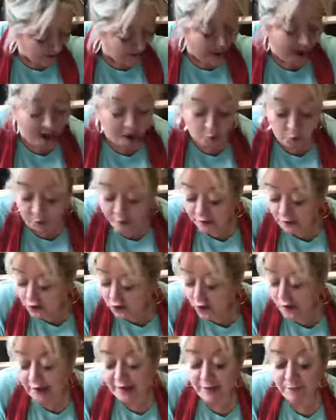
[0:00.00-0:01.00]
I will
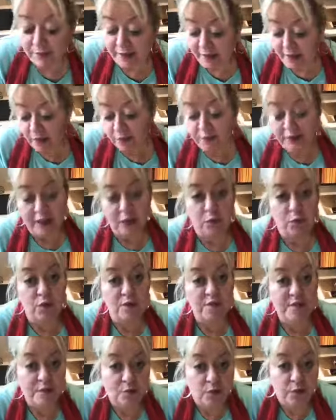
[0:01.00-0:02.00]
try to be on here
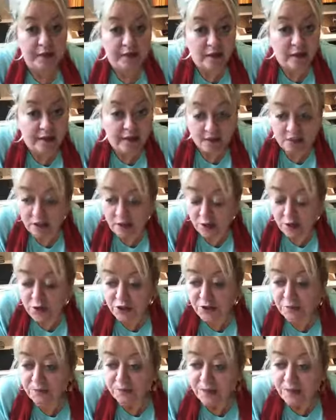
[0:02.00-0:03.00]
once a week, like I told
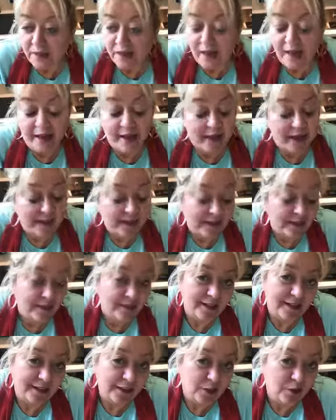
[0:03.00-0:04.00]
you. And again,
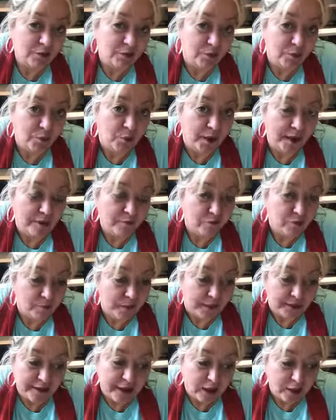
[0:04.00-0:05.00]
thank you for praying for
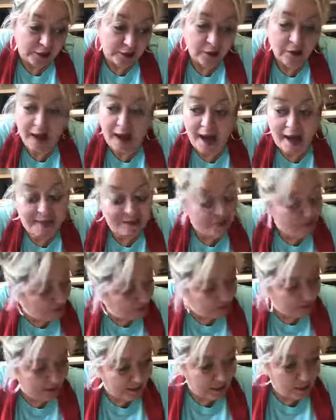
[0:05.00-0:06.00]
my daughter. I
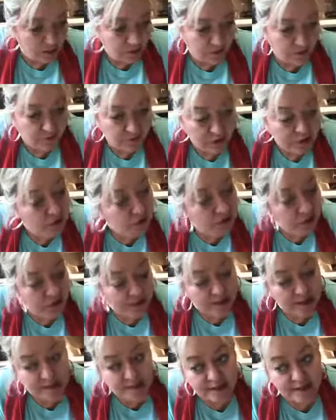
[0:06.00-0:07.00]
don't think it was the flu, and she
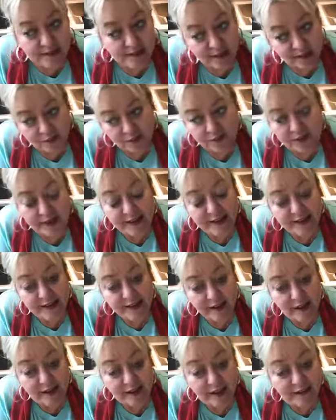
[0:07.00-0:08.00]
doesn't either. They did
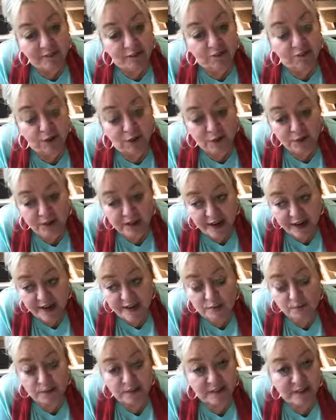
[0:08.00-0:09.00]
not have a flu
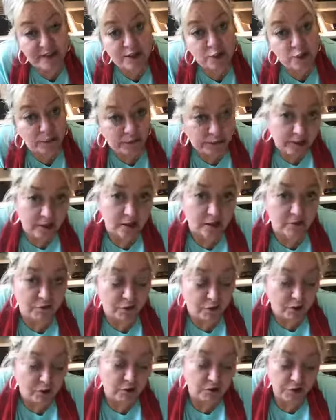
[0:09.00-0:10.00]
test, but they treated her
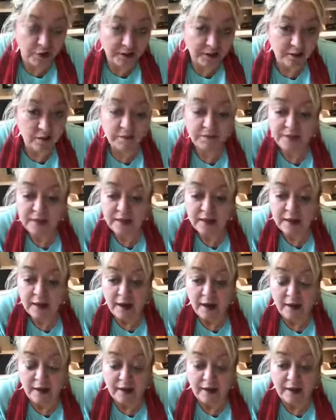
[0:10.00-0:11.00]
for the flu.
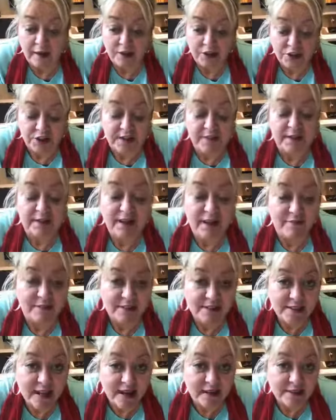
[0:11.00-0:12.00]
She did have a
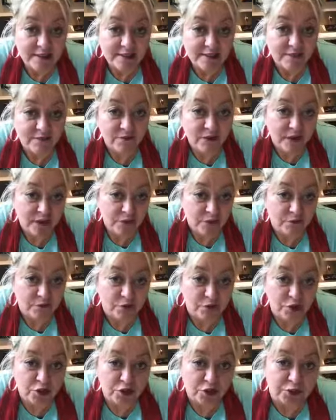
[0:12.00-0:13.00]
sinus infection for
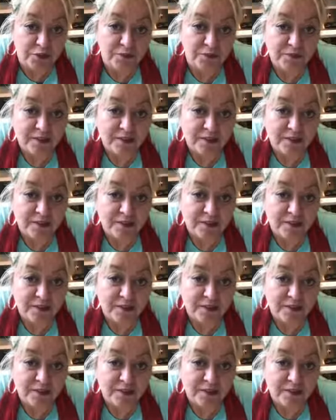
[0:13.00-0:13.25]
sure.